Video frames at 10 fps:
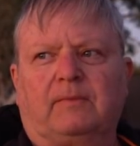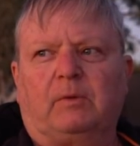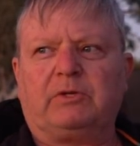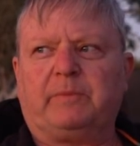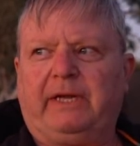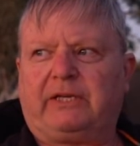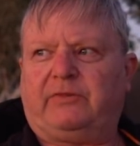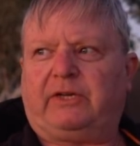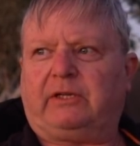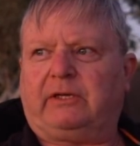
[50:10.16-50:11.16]
What's my next
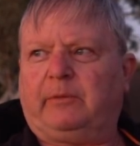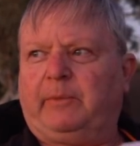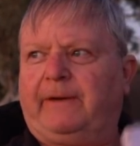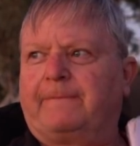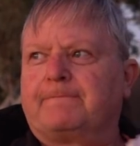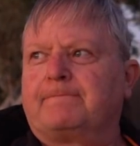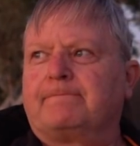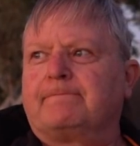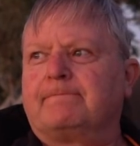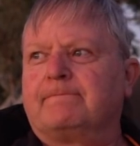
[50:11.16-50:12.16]
vehicle going to be?
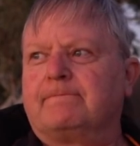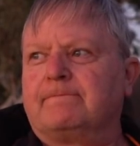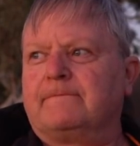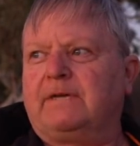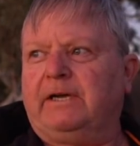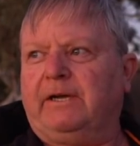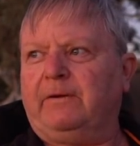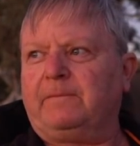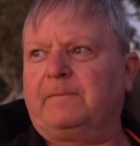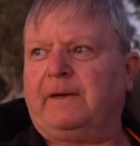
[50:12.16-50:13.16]
I
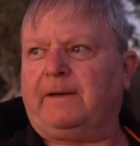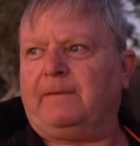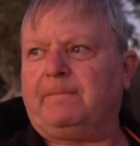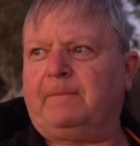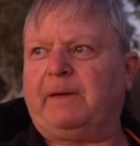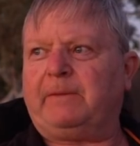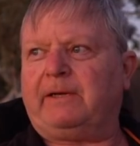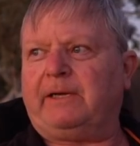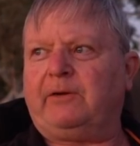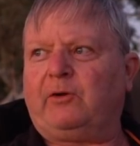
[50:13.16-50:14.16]
know, maybe
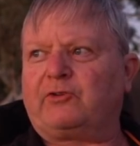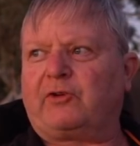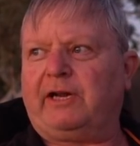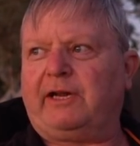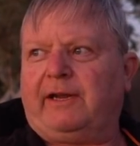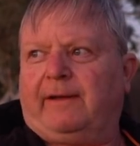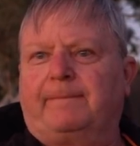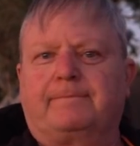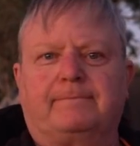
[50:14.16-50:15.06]
an Ineos Grenadier.